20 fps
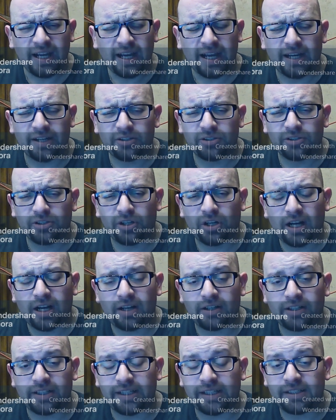I don't know
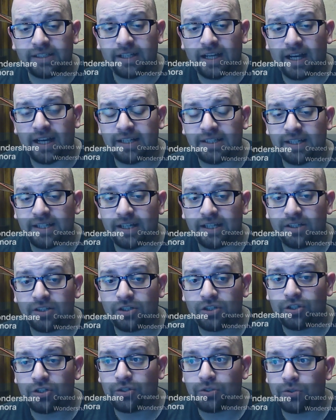how he ties
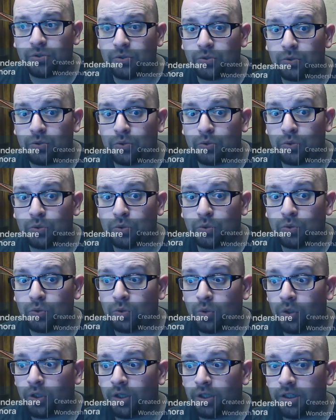
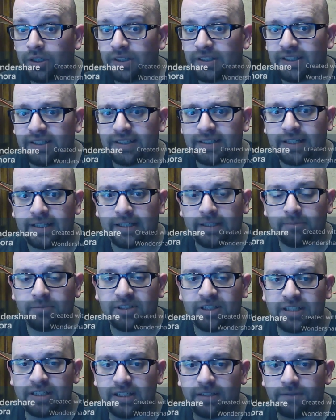into the
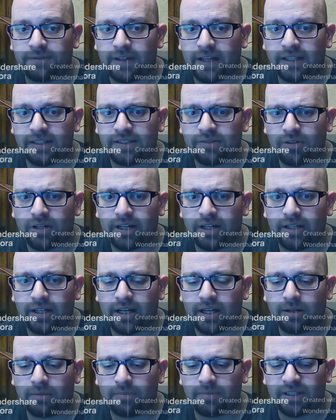team's defense right
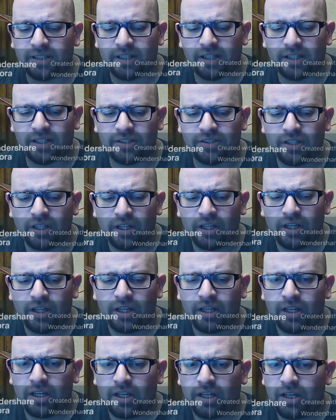now because
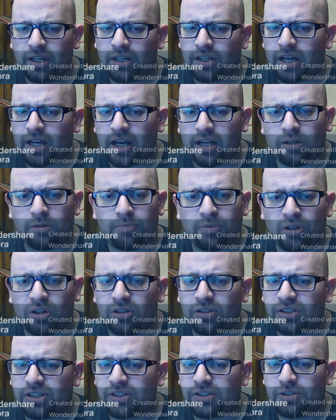Kyle
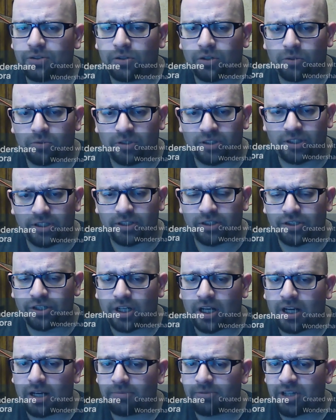Burroughs is doing a really good
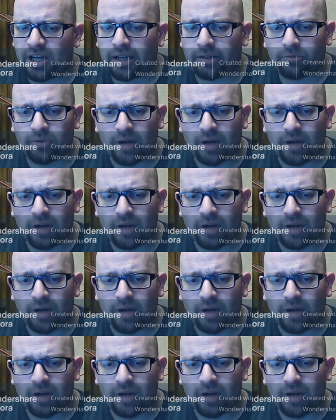job. Jack